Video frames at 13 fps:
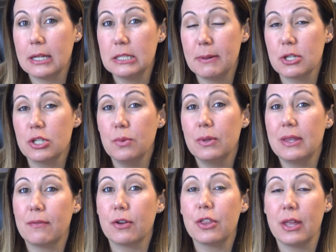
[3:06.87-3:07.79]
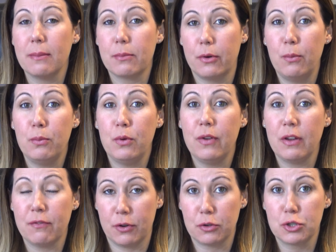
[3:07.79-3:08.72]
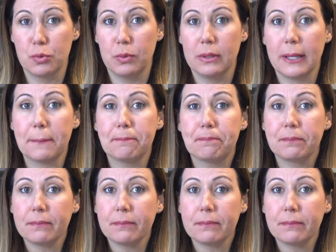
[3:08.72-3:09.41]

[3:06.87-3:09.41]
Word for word: especially with everything moving virtually.